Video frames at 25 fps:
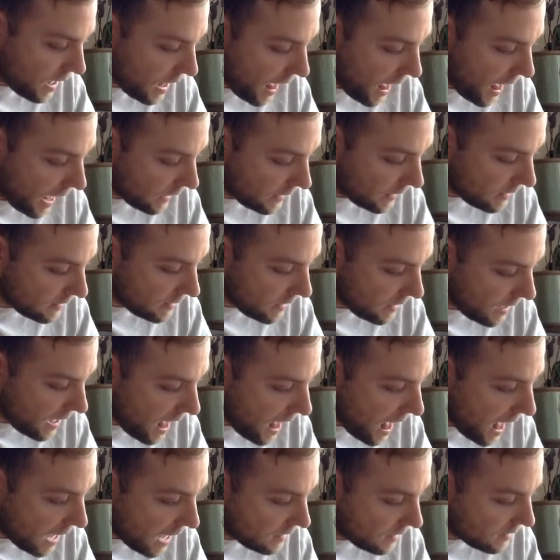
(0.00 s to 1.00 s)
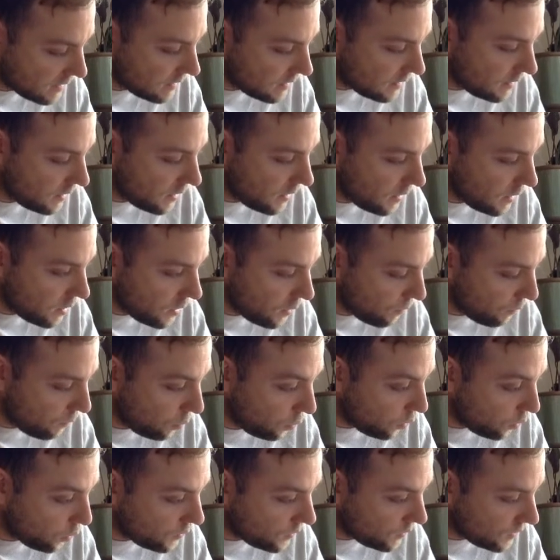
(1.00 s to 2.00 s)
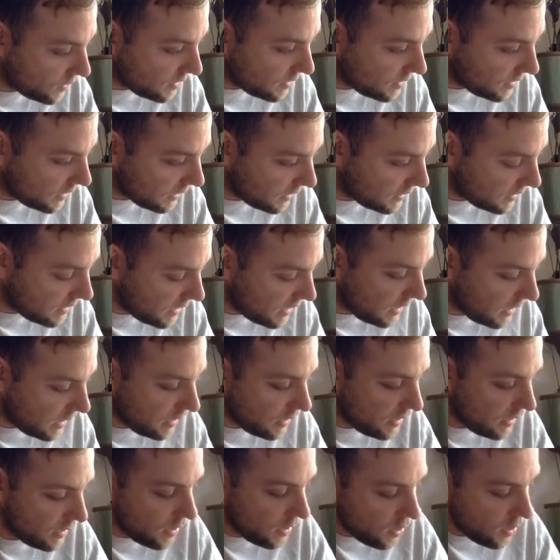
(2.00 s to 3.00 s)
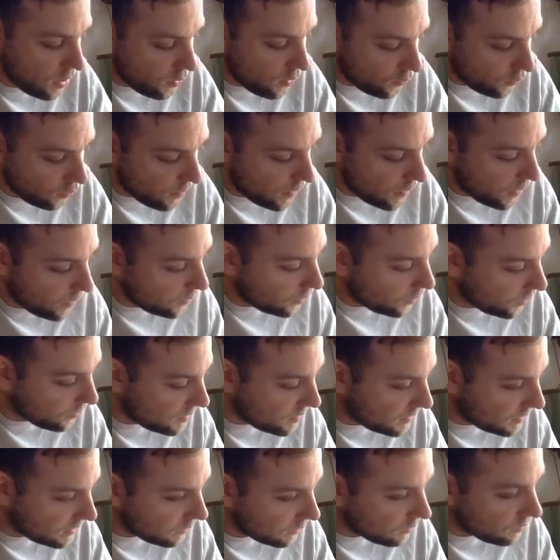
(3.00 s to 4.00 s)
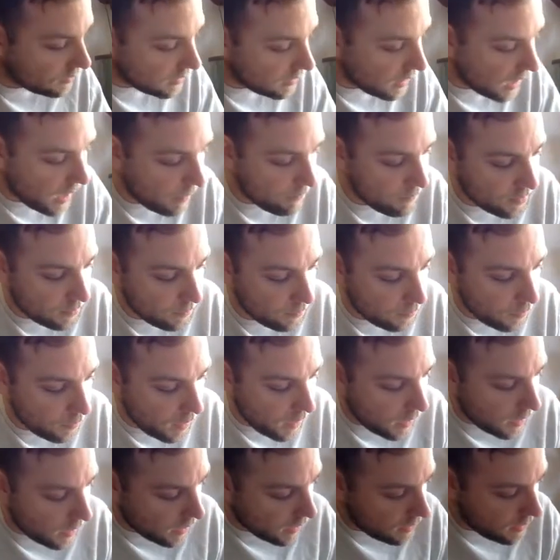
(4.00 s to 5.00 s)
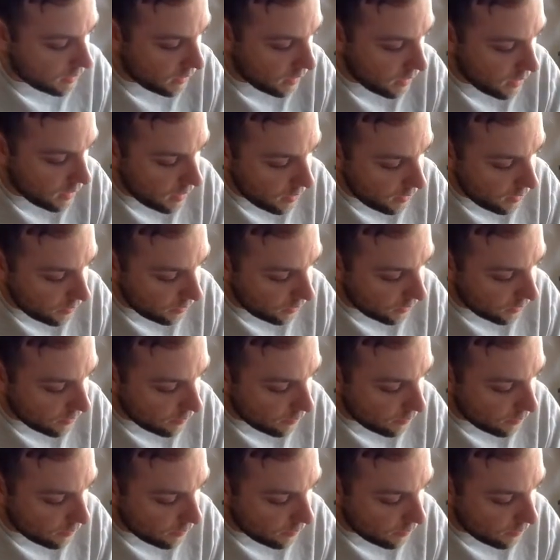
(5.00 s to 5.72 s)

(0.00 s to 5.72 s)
8x plus the 16. Remember, I'm still timesing by this